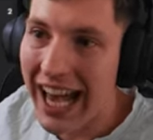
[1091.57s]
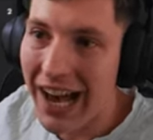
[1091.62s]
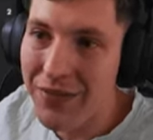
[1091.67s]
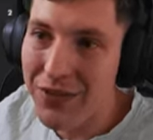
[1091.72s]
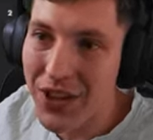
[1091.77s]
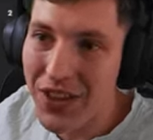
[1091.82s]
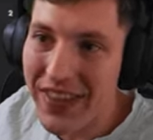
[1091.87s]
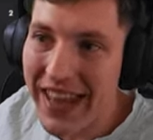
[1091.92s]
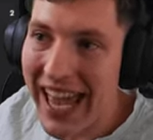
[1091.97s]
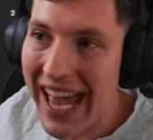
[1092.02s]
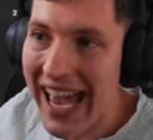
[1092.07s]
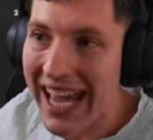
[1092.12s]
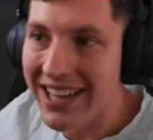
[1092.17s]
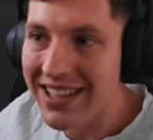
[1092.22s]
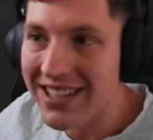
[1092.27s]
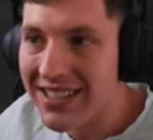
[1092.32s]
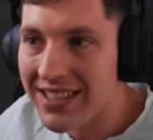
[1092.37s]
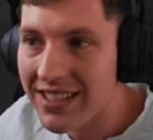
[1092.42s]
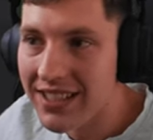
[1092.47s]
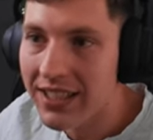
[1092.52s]
Other than
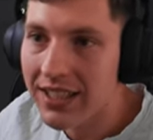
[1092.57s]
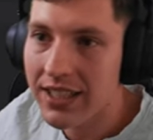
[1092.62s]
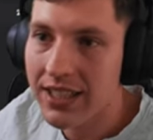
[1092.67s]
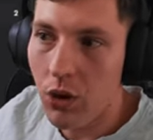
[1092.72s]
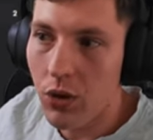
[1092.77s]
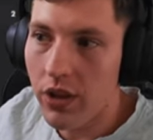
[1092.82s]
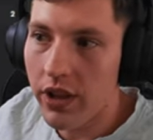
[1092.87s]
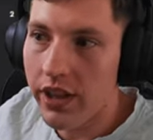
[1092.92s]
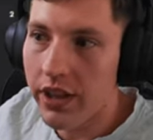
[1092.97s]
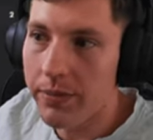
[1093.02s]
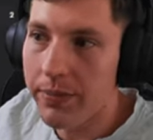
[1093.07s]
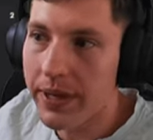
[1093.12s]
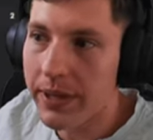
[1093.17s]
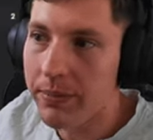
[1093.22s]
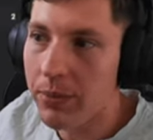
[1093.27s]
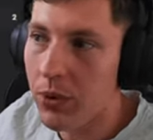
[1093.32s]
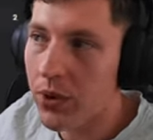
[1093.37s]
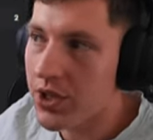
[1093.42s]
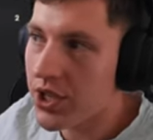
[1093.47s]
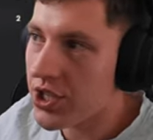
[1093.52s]
that, all of the
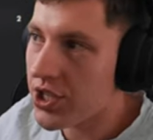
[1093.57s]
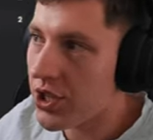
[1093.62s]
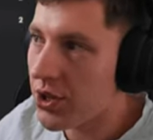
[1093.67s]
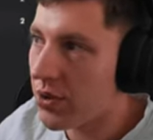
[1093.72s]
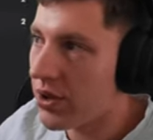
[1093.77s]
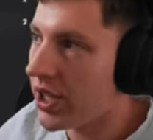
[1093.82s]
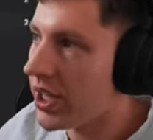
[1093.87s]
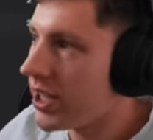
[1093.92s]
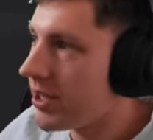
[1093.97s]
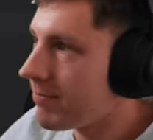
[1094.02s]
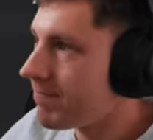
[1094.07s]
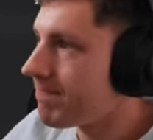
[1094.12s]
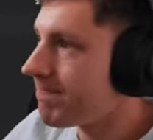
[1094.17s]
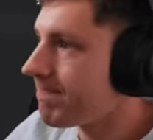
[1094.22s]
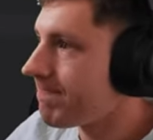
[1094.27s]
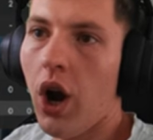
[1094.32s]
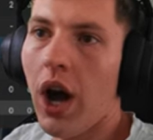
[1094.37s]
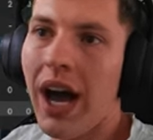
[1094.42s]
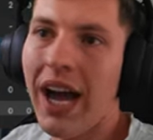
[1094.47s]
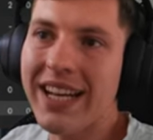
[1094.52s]
big boys are still there.
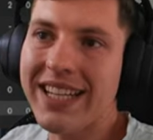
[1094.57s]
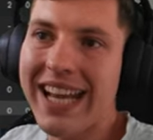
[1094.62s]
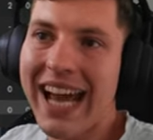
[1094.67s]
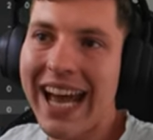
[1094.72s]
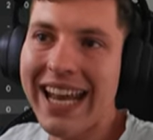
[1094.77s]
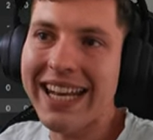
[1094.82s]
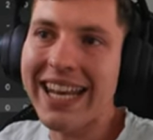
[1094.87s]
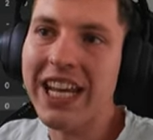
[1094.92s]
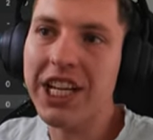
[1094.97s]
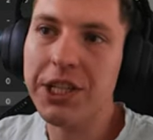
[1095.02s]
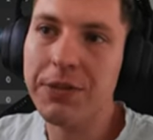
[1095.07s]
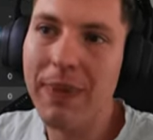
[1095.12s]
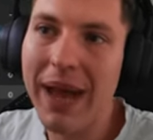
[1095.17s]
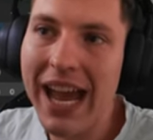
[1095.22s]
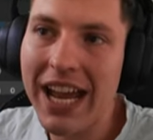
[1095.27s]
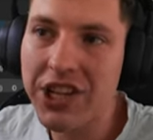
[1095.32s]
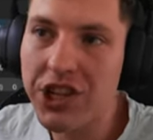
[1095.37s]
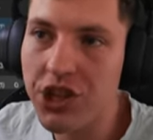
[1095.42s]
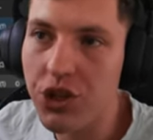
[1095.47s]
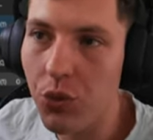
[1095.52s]
All right, our next
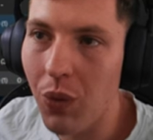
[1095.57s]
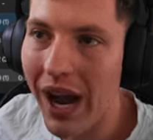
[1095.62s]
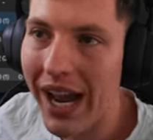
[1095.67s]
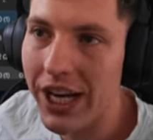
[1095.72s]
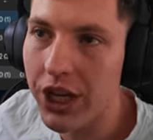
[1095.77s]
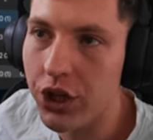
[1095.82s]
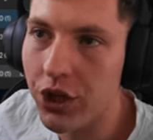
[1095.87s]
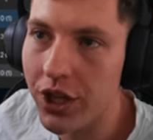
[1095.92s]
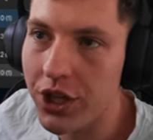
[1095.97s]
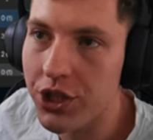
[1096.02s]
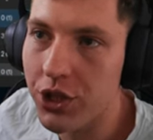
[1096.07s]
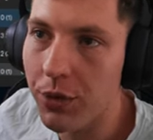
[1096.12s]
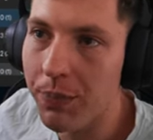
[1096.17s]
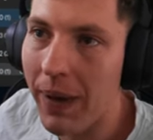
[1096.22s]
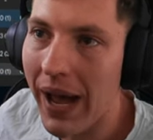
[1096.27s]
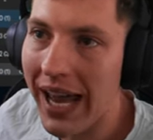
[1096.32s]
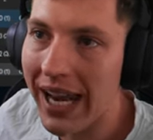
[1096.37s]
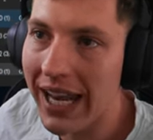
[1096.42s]
match is away to Crystal